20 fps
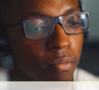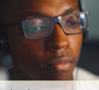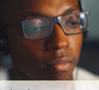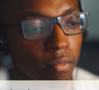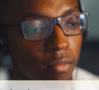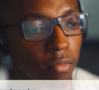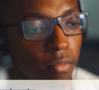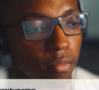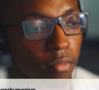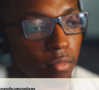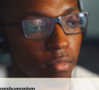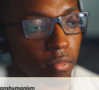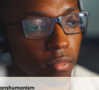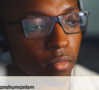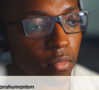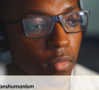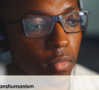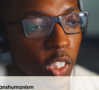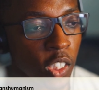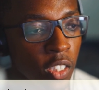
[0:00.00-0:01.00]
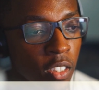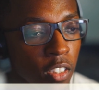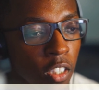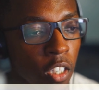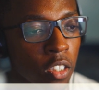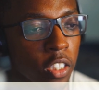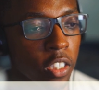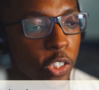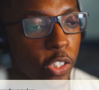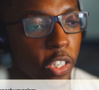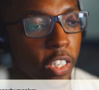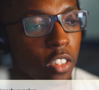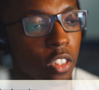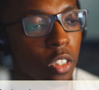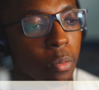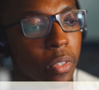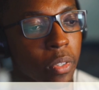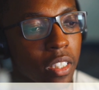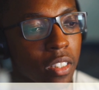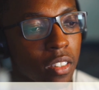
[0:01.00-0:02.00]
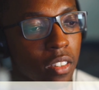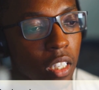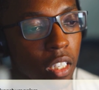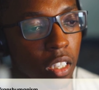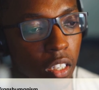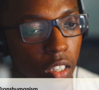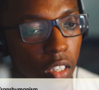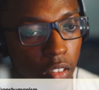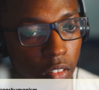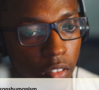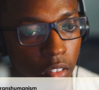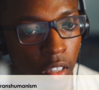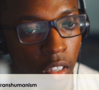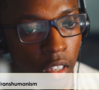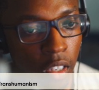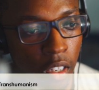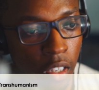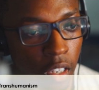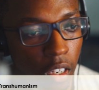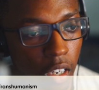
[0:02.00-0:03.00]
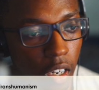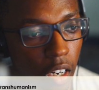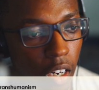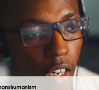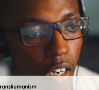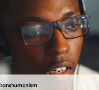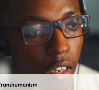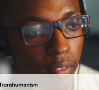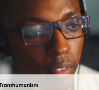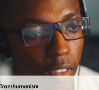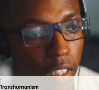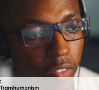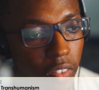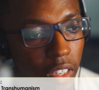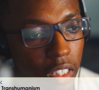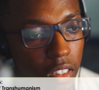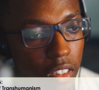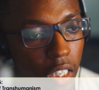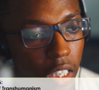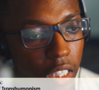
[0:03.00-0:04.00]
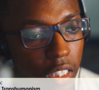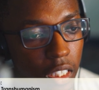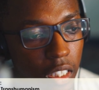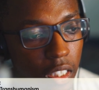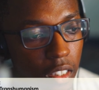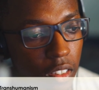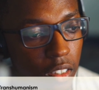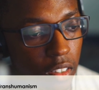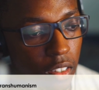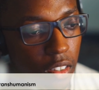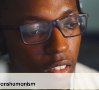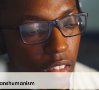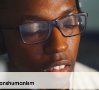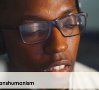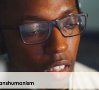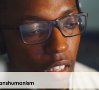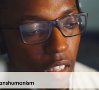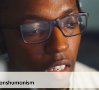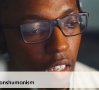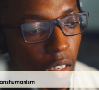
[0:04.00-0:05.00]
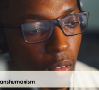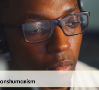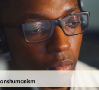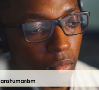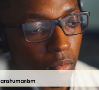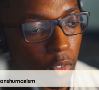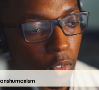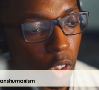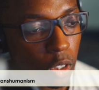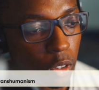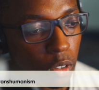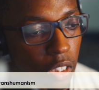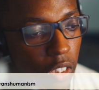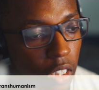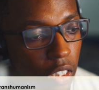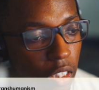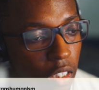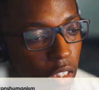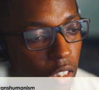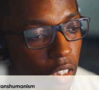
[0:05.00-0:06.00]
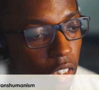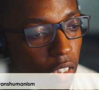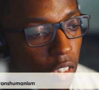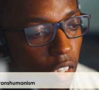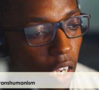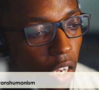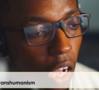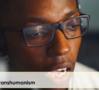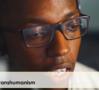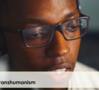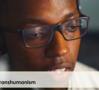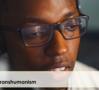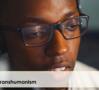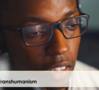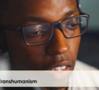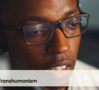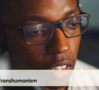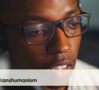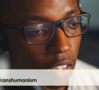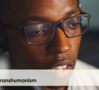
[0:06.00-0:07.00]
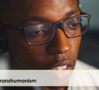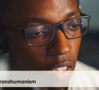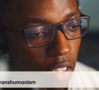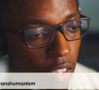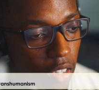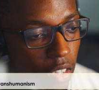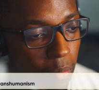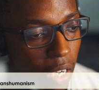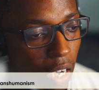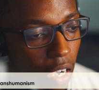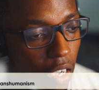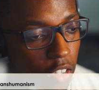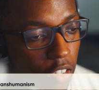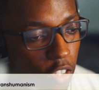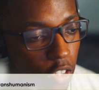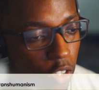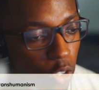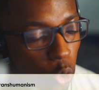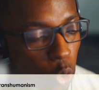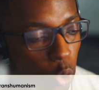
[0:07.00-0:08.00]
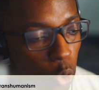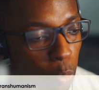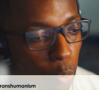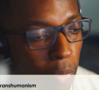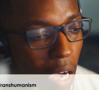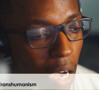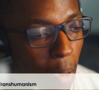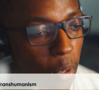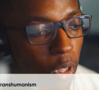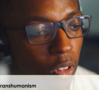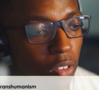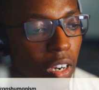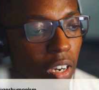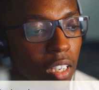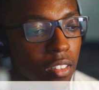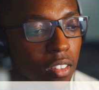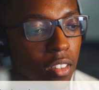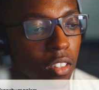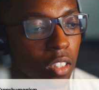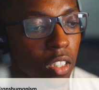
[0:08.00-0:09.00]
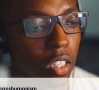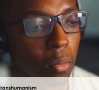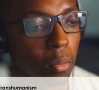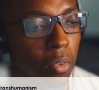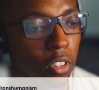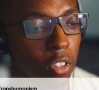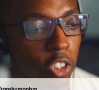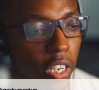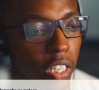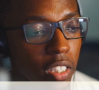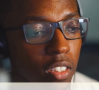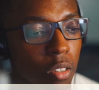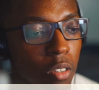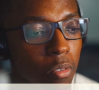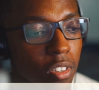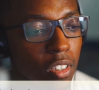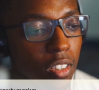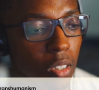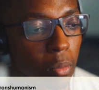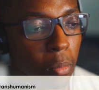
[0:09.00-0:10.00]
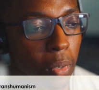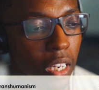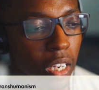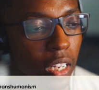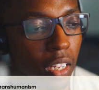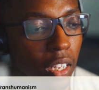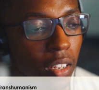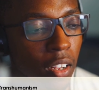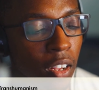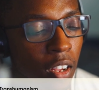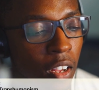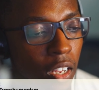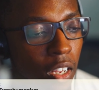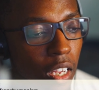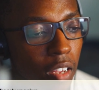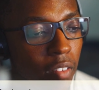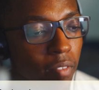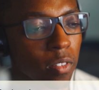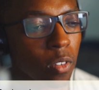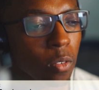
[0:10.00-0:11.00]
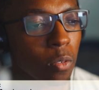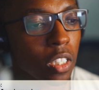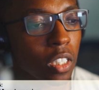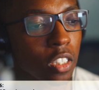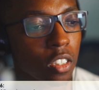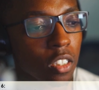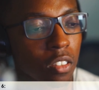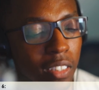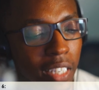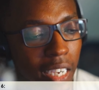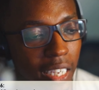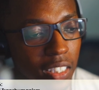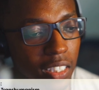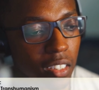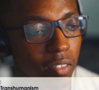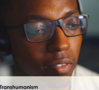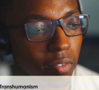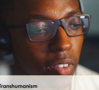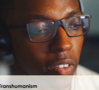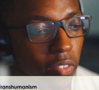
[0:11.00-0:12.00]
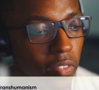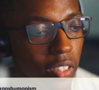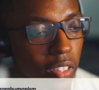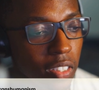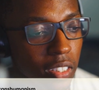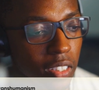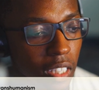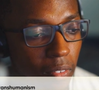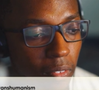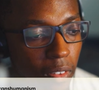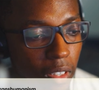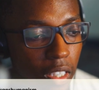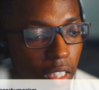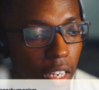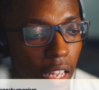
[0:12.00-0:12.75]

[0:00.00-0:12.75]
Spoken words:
This is early transhumanist thinking. Fundamental ideas. Julian Huxley, the biologist who popularized the term of transhumanism in an influential 1957 essay.